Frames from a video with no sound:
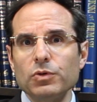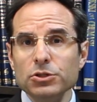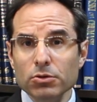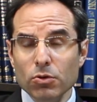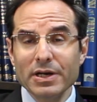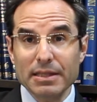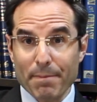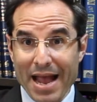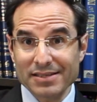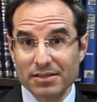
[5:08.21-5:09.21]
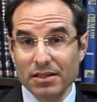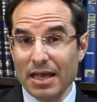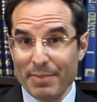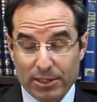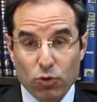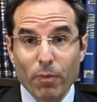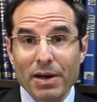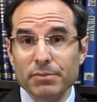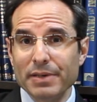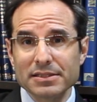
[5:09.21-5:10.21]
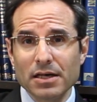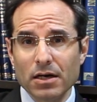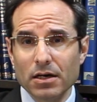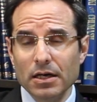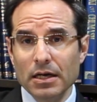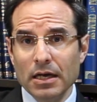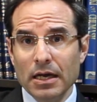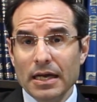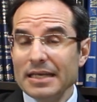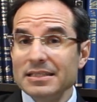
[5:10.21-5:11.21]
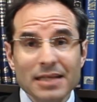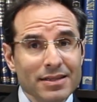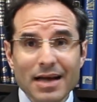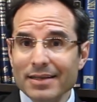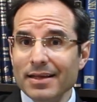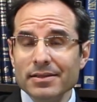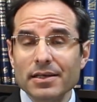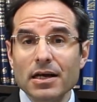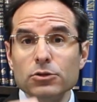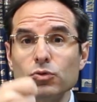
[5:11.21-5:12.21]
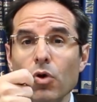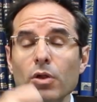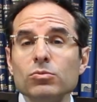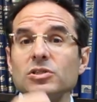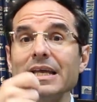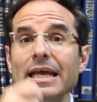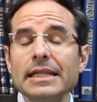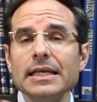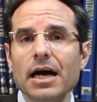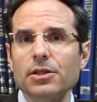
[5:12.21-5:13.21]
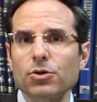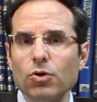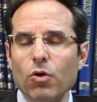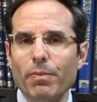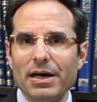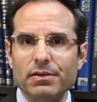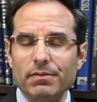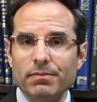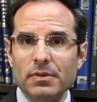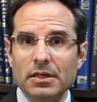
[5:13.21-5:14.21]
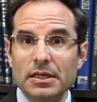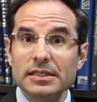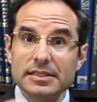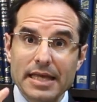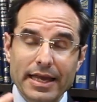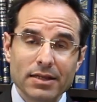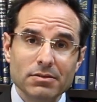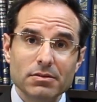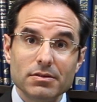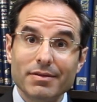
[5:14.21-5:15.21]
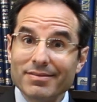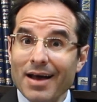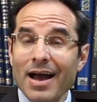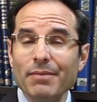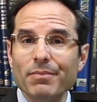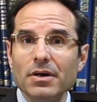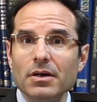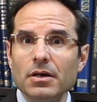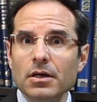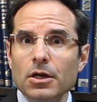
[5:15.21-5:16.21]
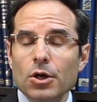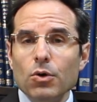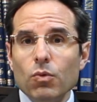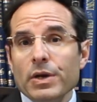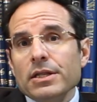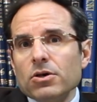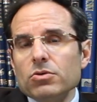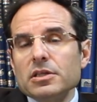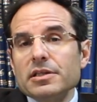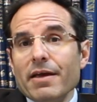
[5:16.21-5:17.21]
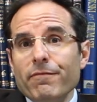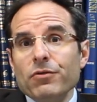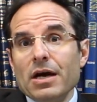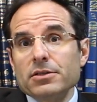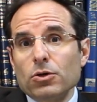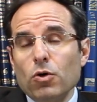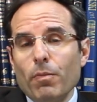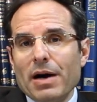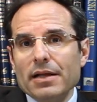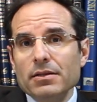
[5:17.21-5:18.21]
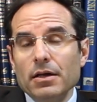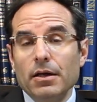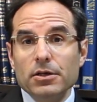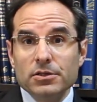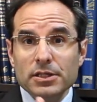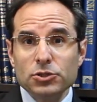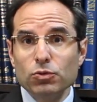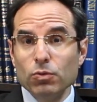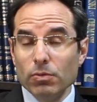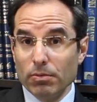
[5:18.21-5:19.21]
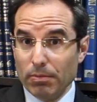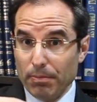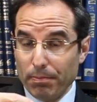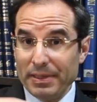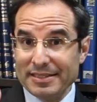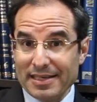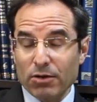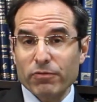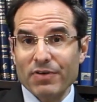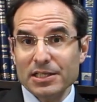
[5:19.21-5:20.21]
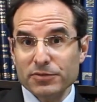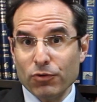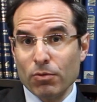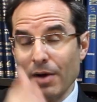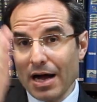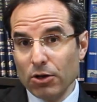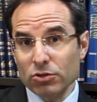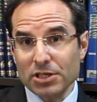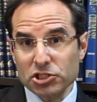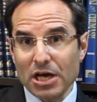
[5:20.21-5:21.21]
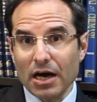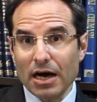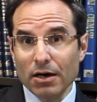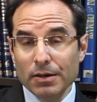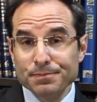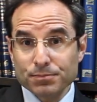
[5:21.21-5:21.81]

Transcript: When you look at the Paschal lamb at Korban Pesach, is not identical to almost any other korban. Second, the time. We know that every other korban needs to be sacrificed from Alot HaShachar